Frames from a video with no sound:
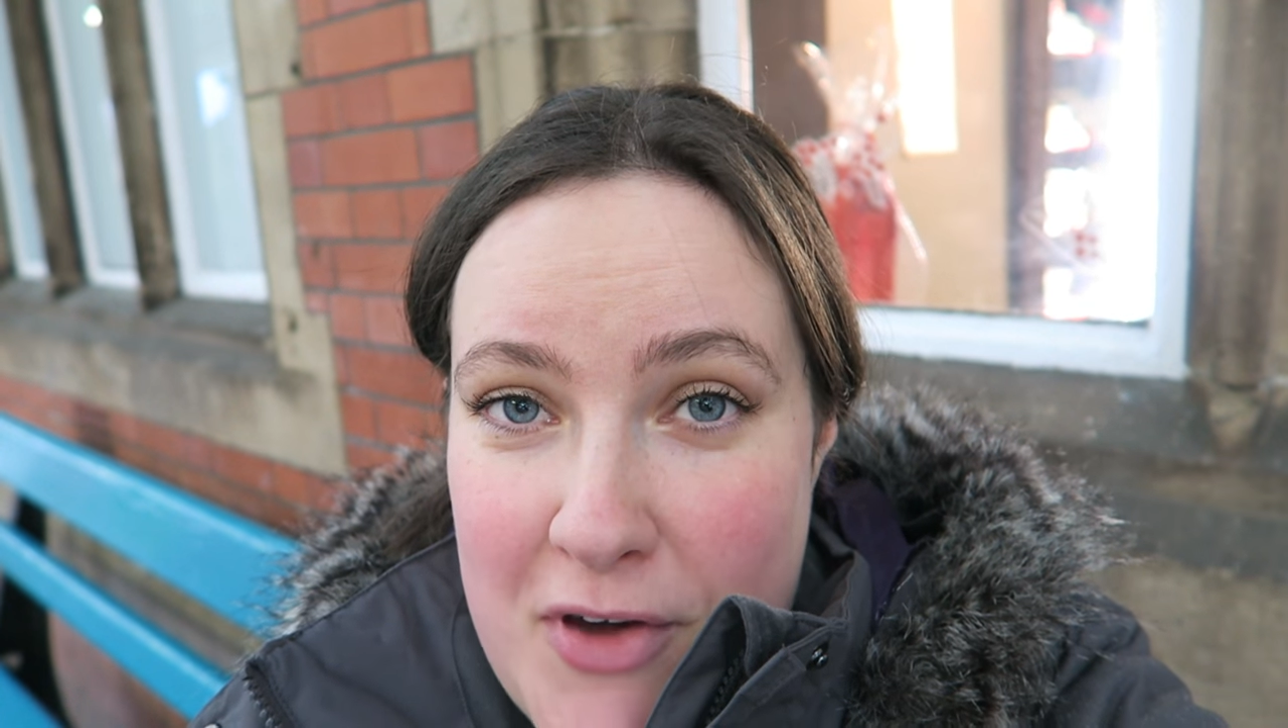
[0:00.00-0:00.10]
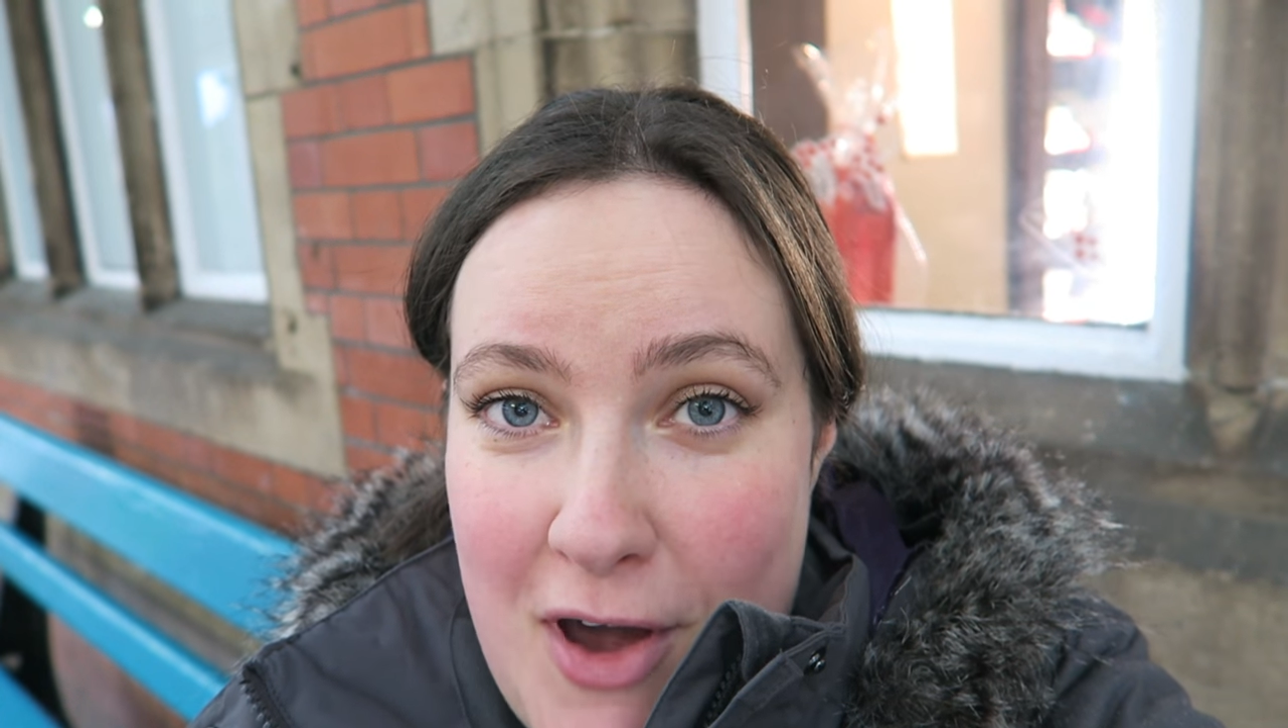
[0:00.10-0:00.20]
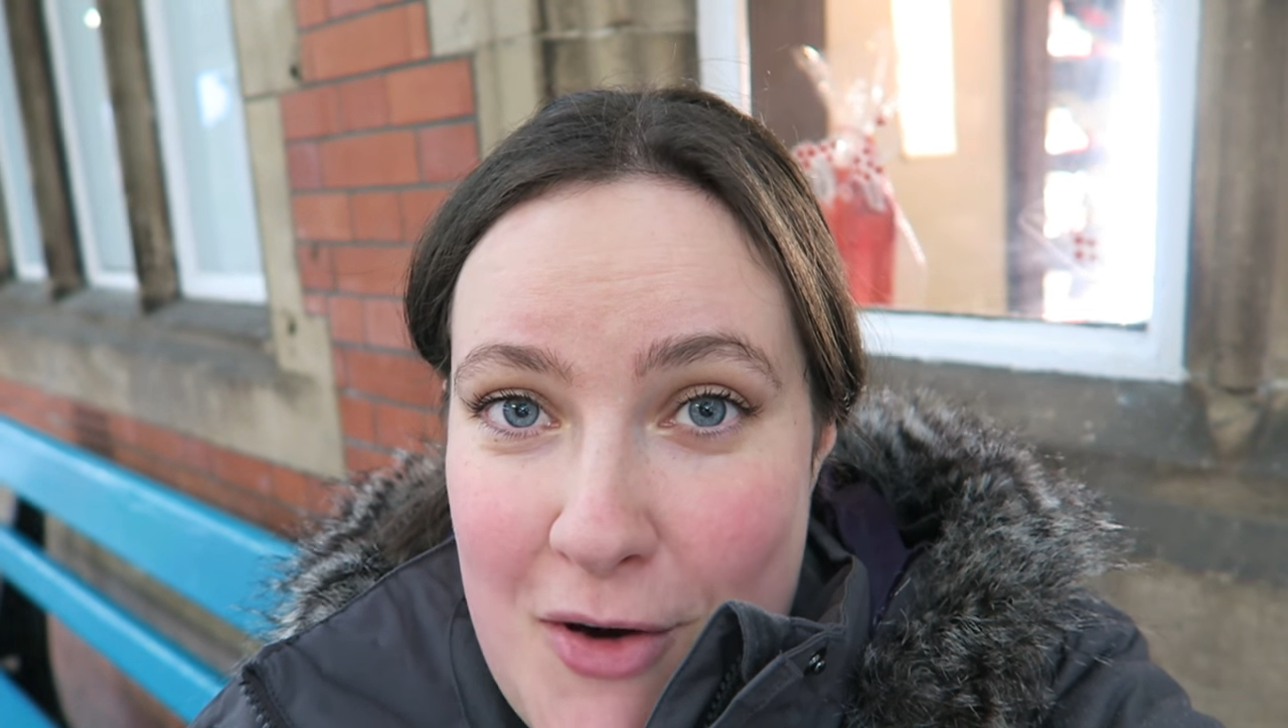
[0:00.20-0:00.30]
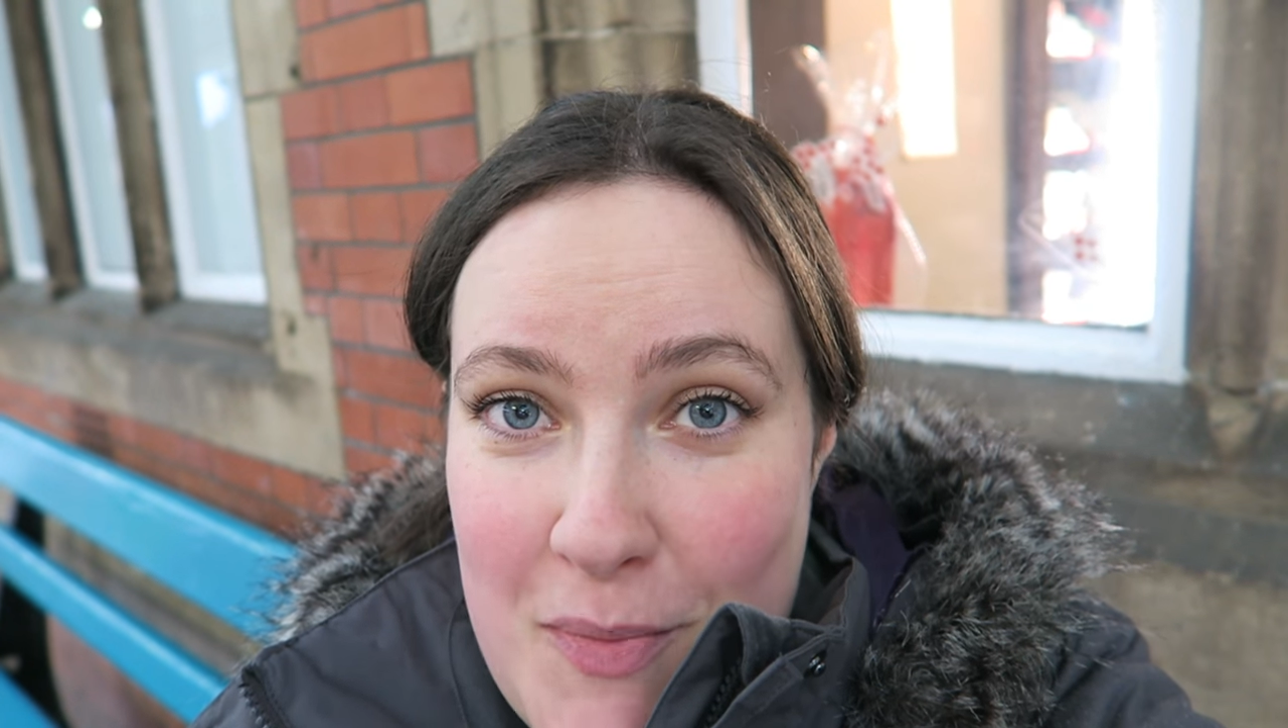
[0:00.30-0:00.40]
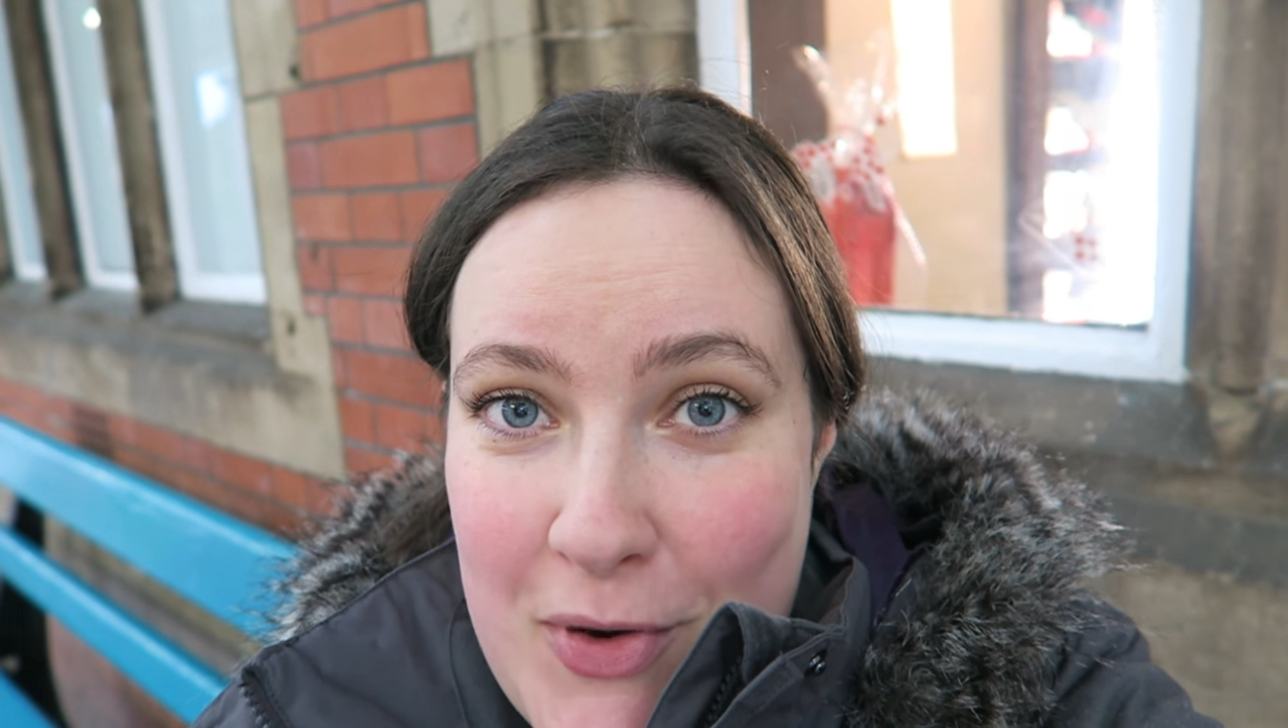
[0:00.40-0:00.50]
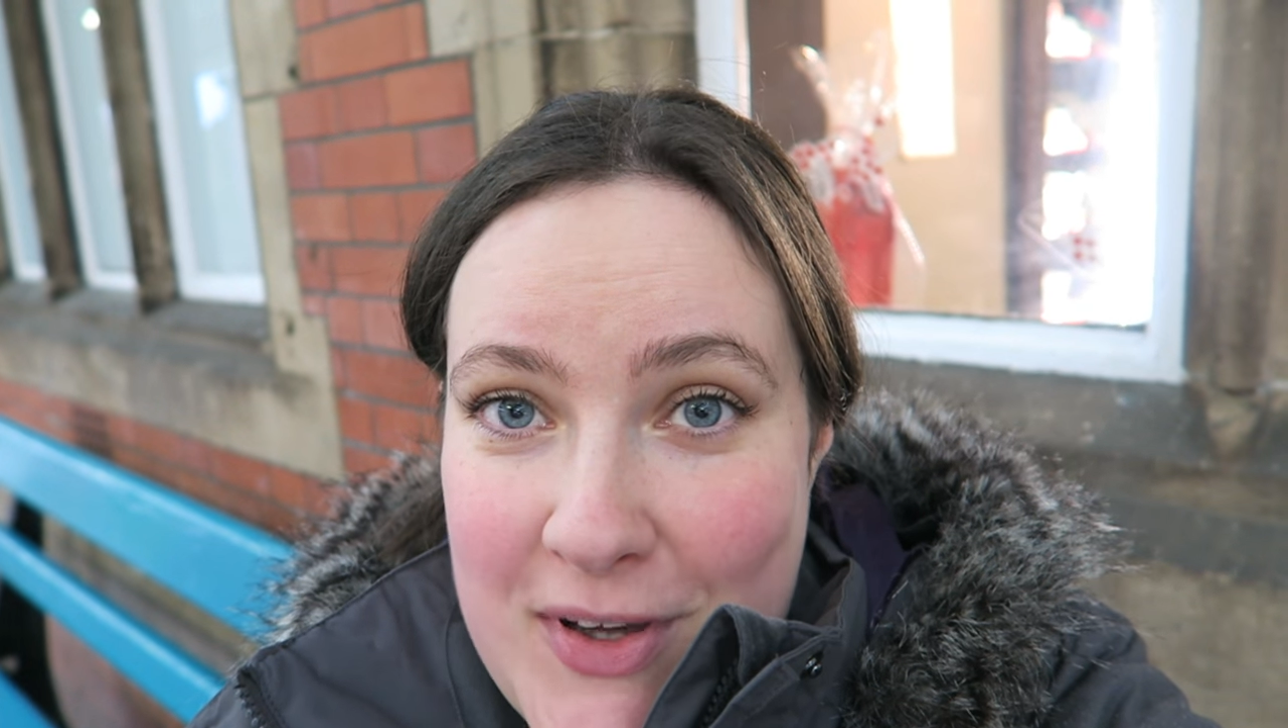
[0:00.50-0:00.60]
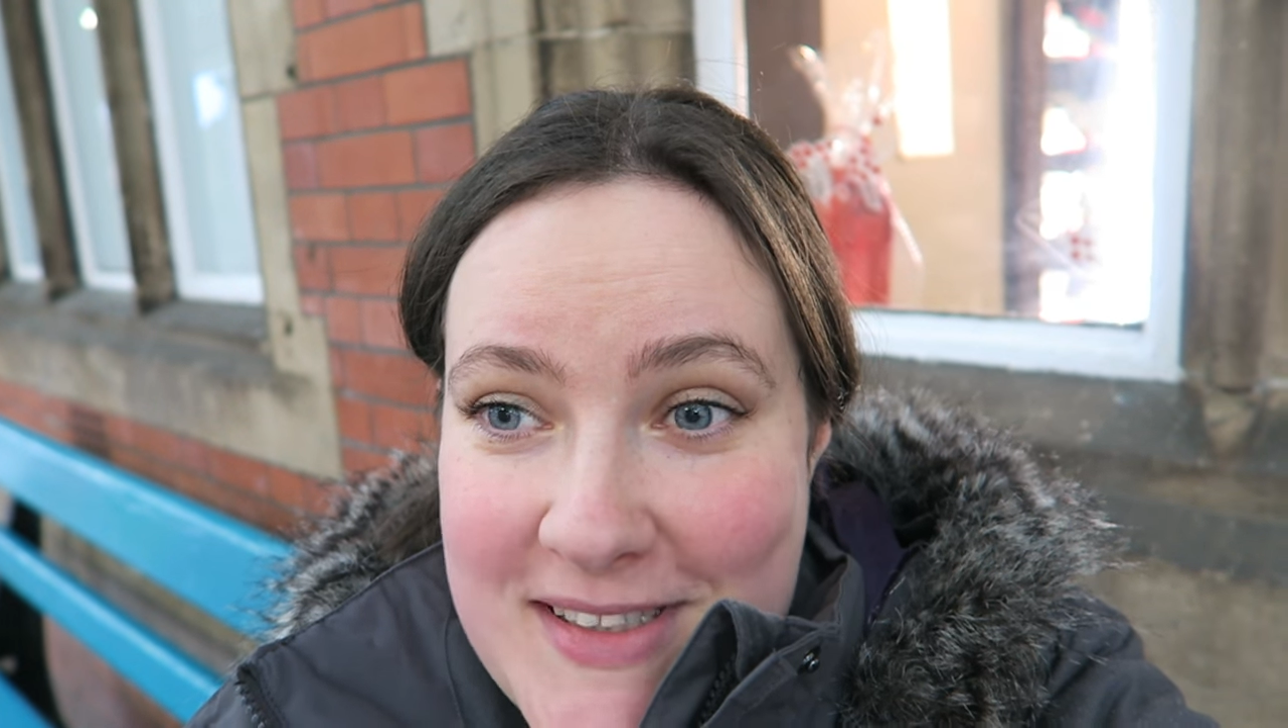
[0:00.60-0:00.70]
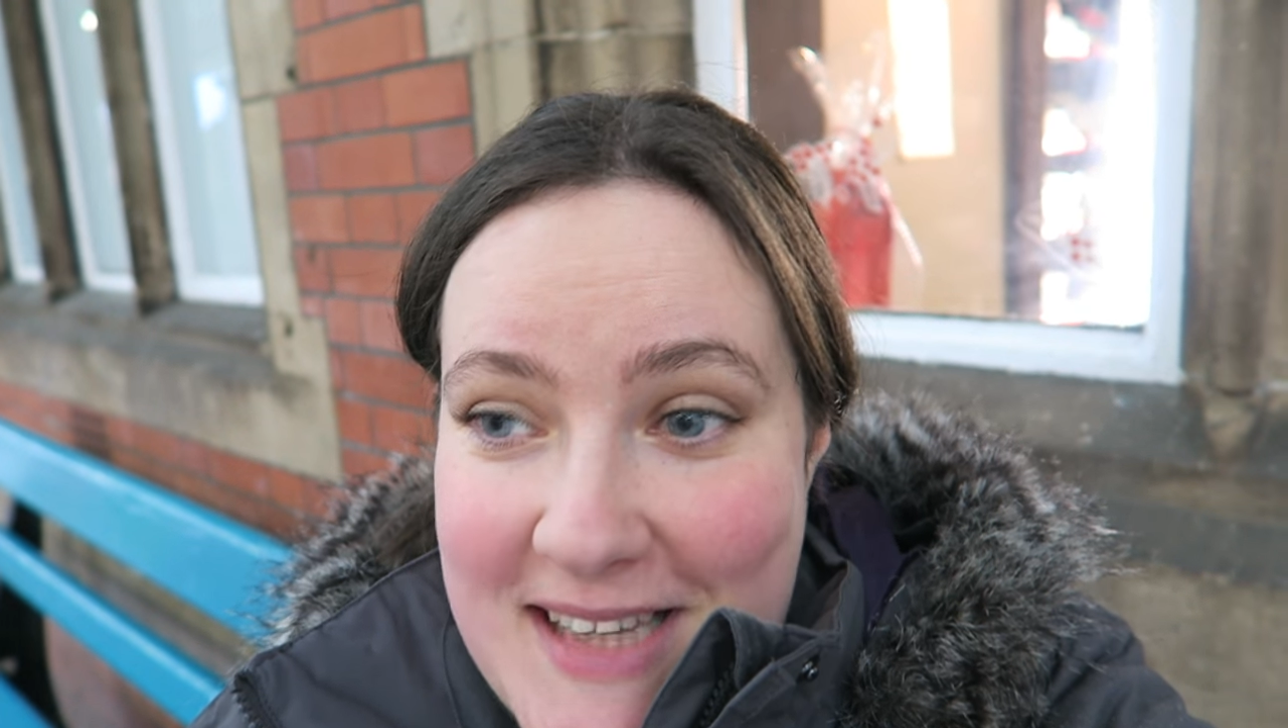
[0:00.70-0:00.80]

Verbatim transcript: a go at putting